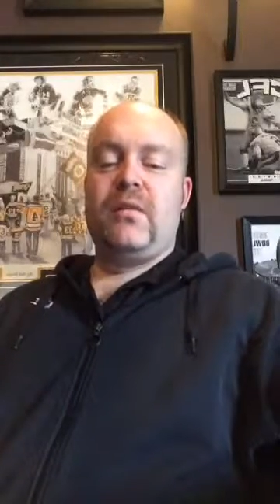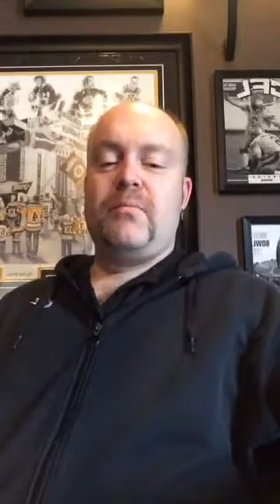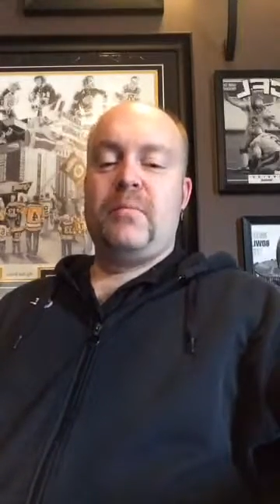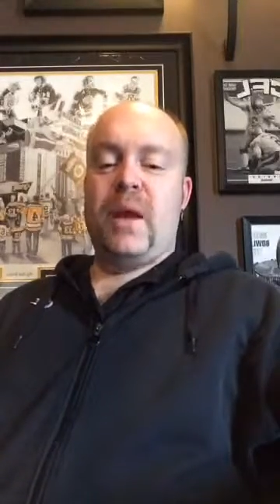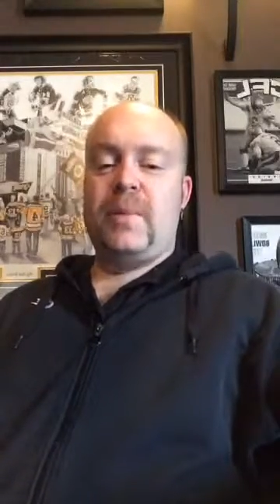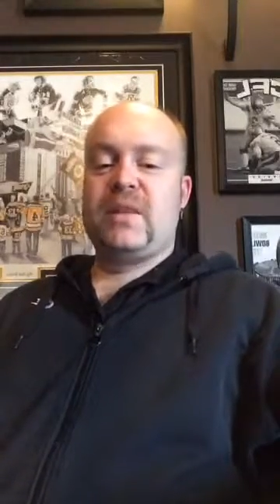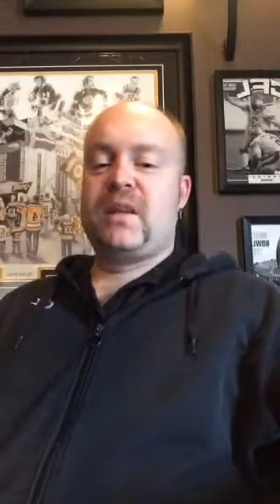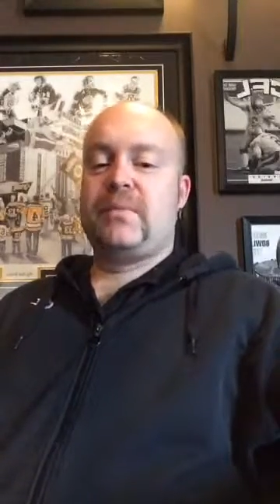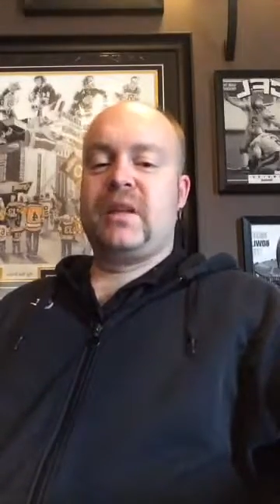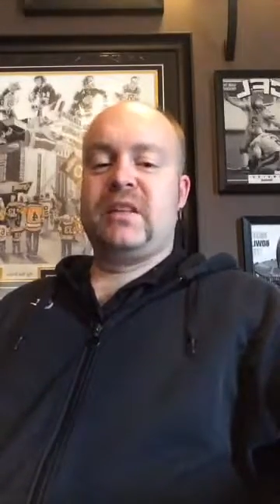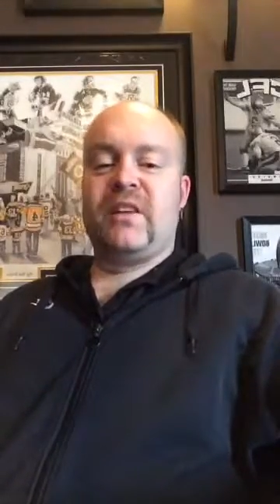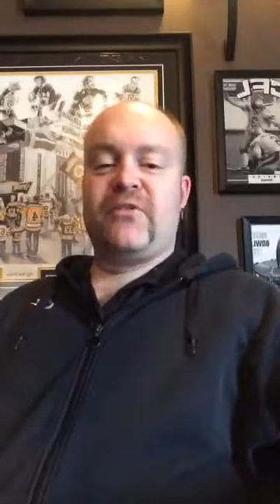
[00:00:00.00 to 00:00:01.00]
Maybe
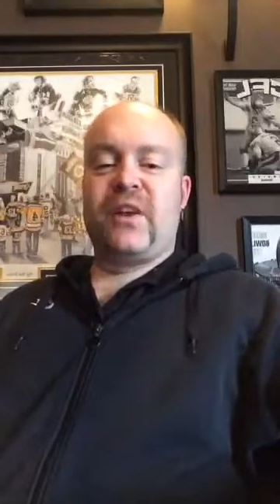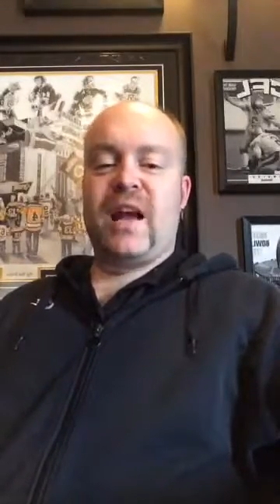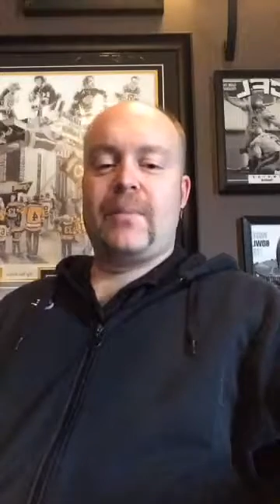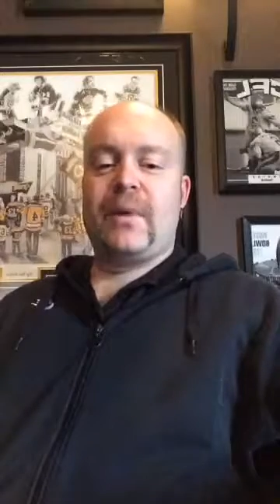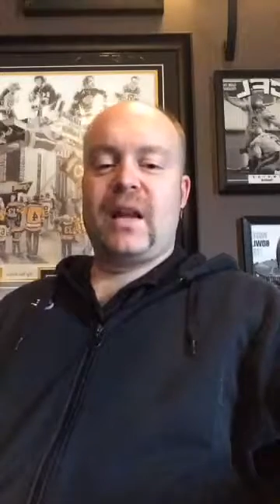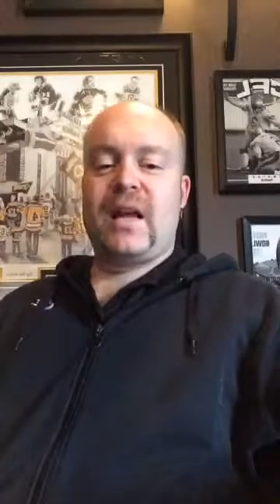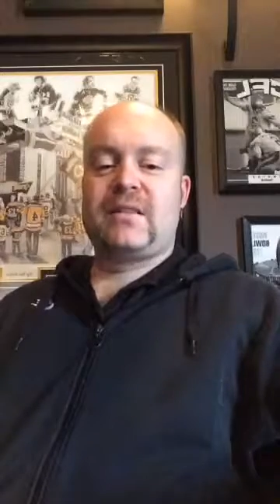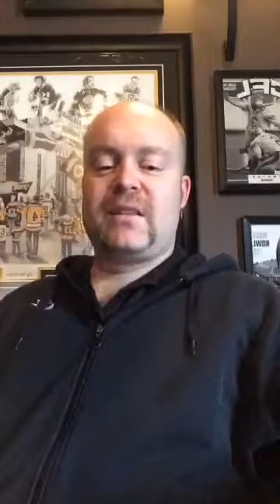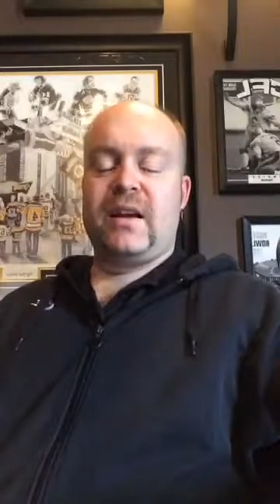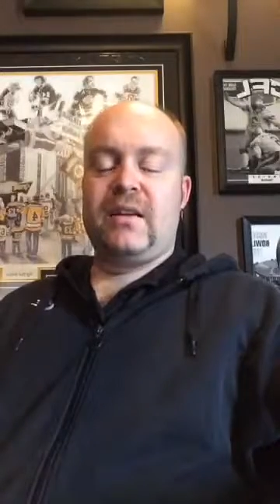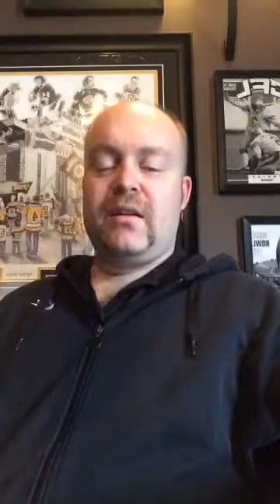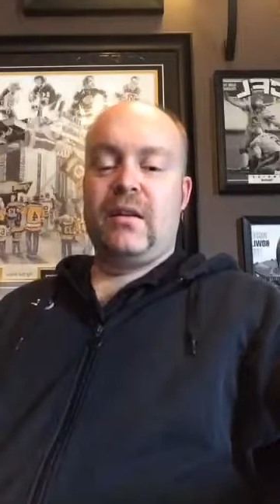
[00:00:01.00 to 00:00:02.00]
something different happened last
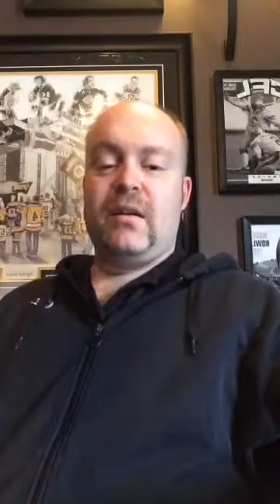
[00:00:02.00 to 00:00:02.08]
night.